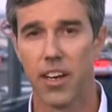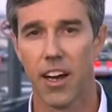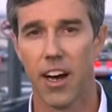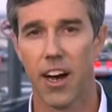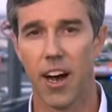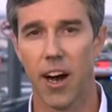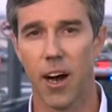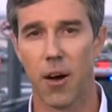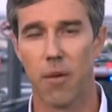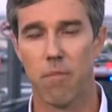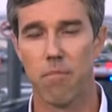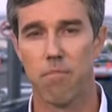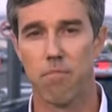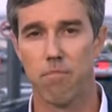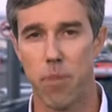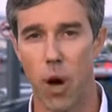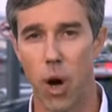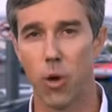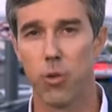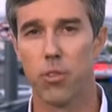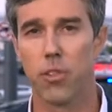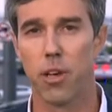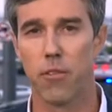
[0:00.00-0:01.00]

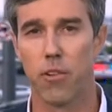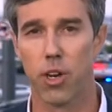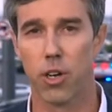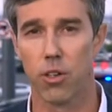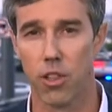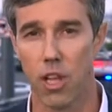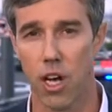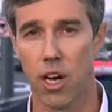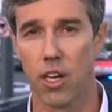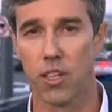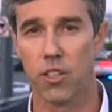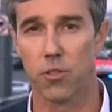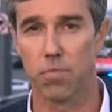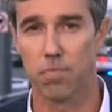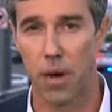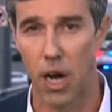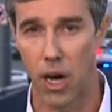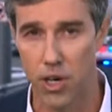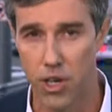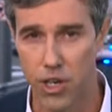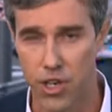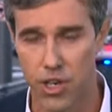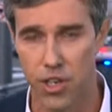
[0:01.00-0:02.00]
Both of her lungs
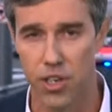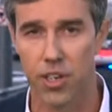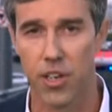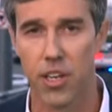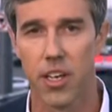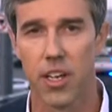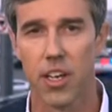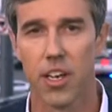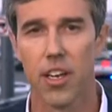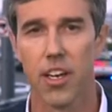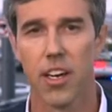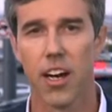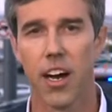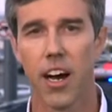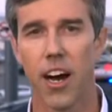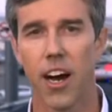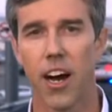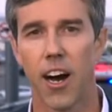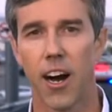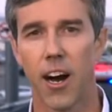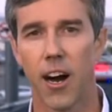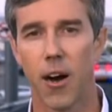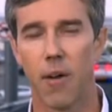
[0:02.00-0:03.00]
punctured,
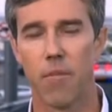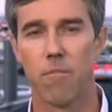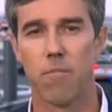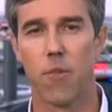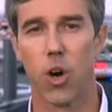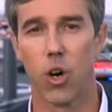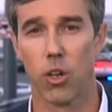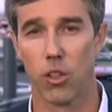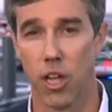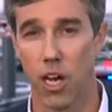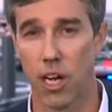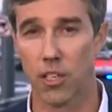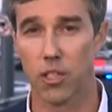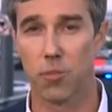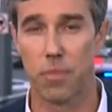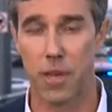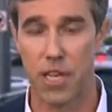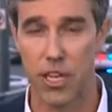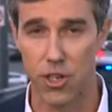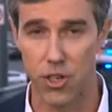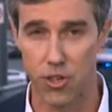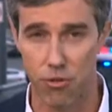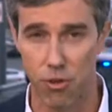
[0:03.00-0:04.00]
her lungs
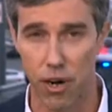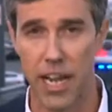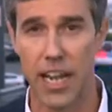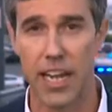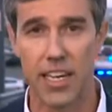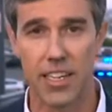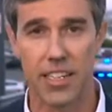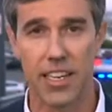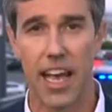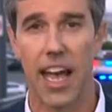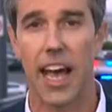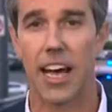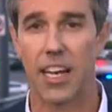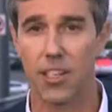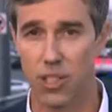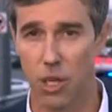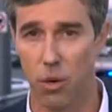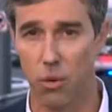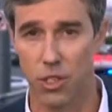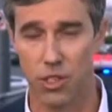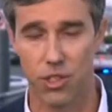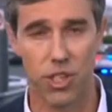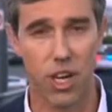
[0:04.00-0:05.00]
being drained as
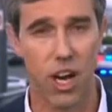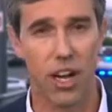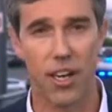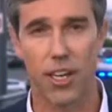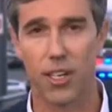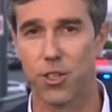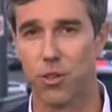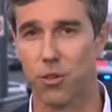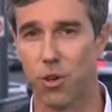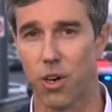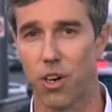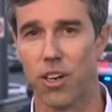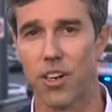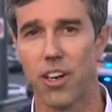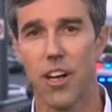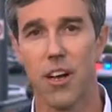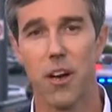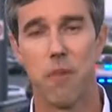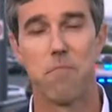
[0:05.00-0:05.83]
I was talking to her.